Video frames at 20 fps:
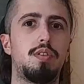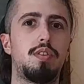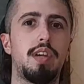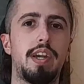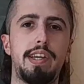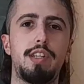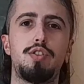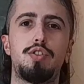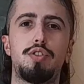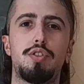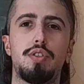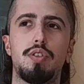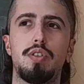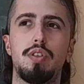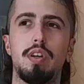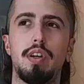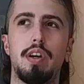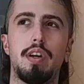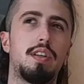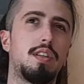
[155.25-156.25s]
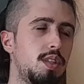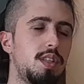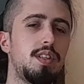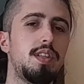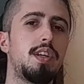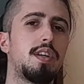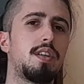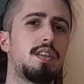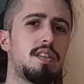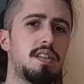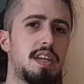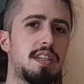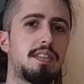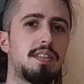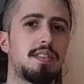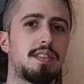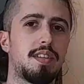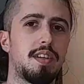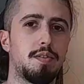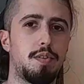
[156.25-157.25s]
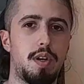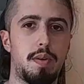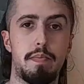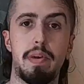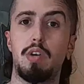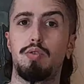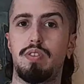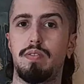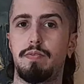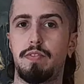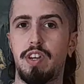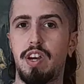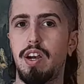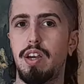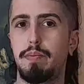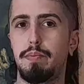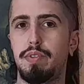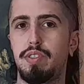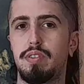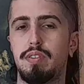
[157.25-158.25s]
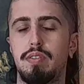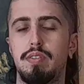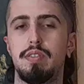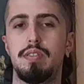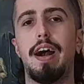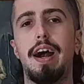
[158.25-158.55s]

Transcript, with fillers: danger a really unnecessary amount of times.